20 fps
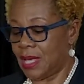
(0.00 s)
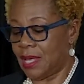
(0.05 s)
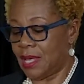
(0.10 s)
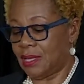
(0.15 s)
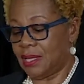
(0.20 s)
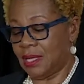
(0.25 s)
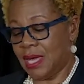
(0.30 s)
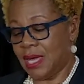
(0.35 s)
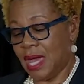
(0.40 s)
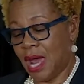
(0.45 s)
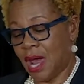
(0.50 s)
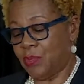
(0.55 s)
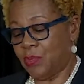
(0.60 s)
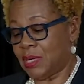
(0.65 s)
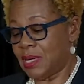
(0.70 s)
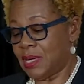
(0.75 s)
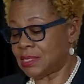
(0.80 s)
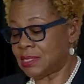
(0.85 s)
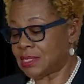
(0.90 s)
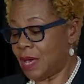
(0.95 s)
The
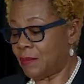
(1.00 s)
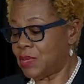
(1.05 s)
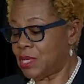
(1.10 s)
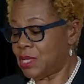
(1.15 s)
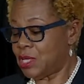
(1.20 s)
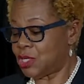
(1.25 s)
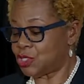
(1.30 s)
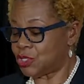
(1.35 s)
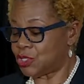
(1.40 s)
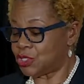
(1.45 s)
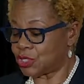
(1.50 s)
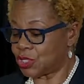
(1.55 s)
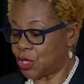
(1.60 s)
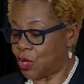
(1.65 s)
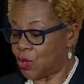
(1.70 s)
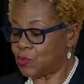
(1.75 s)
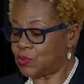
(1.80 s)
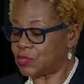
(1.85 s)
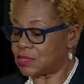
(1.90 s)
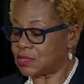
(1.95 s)
Caribbean Examinations
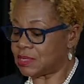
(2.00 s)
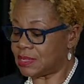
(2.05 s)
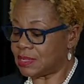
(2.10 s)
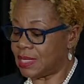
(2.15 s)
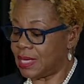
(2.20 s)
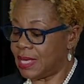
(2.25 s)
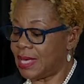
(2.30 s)
Council